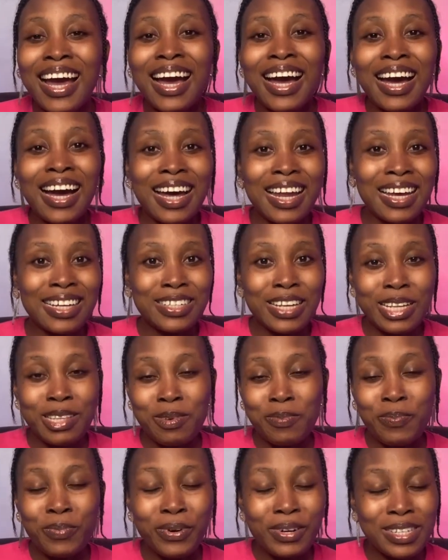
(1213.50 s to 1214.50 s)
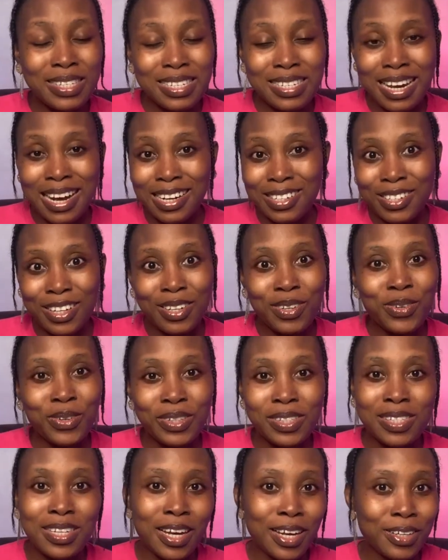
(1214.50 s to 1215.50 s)
And at the point, he actually
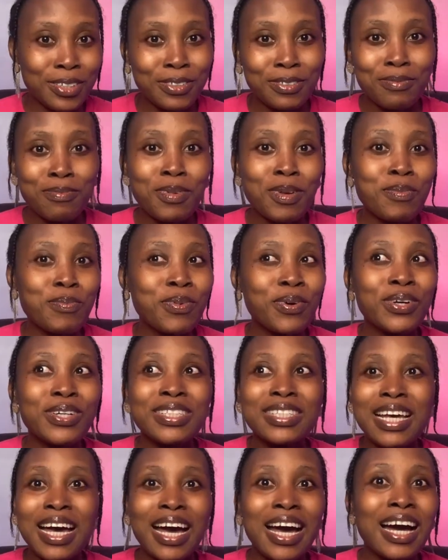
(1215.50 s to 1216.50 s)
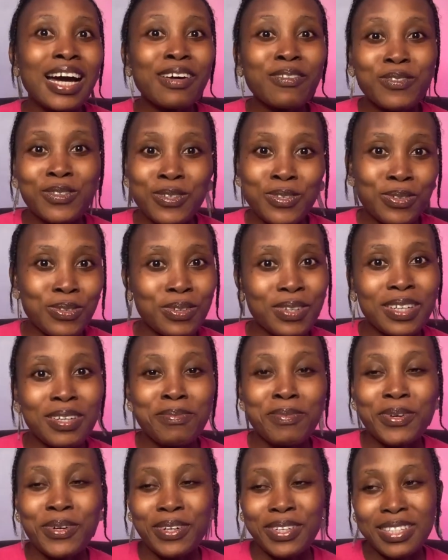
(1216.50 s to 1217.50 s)
got tired of me, but I have to do it
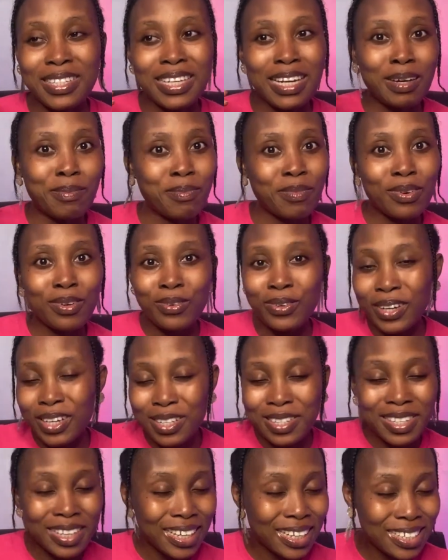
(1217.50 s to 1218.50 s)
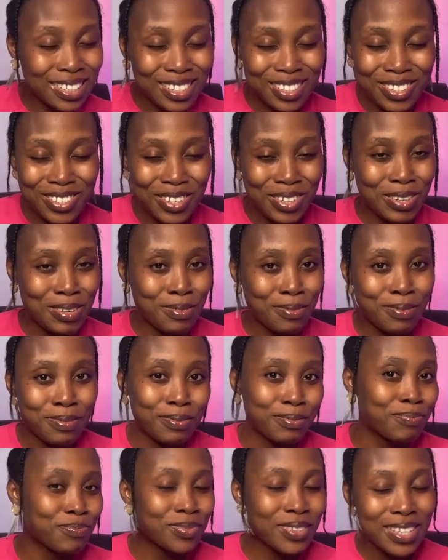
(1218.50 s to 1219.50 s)
because I'm looking to get this job.
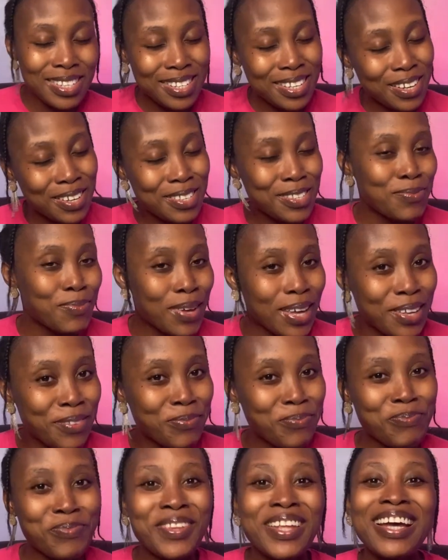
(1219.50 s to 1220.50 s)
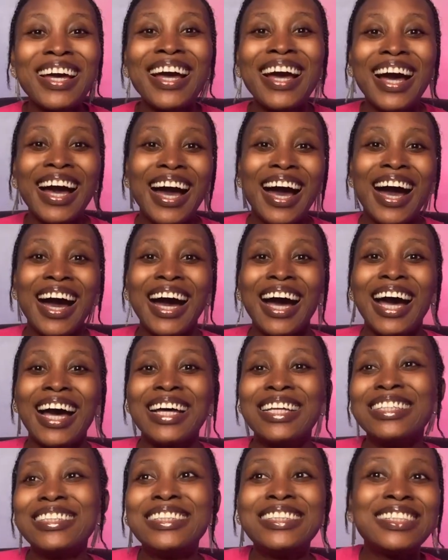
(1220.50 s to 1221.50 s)
Excuse me.
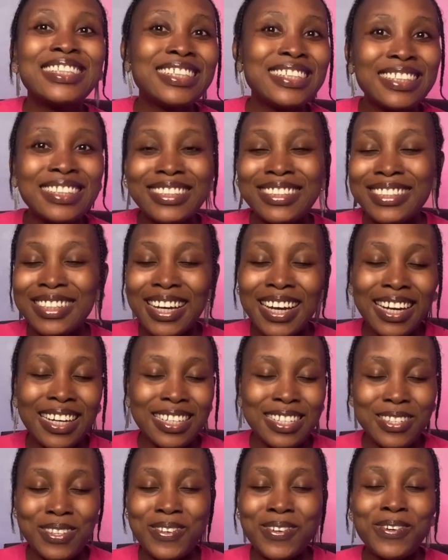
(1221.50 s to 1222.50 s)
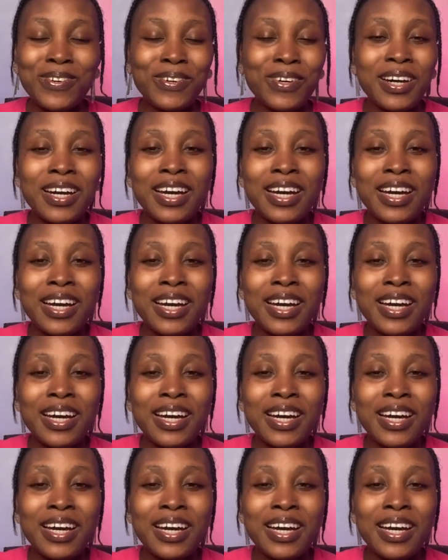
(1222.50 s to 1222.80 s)
And yeah, so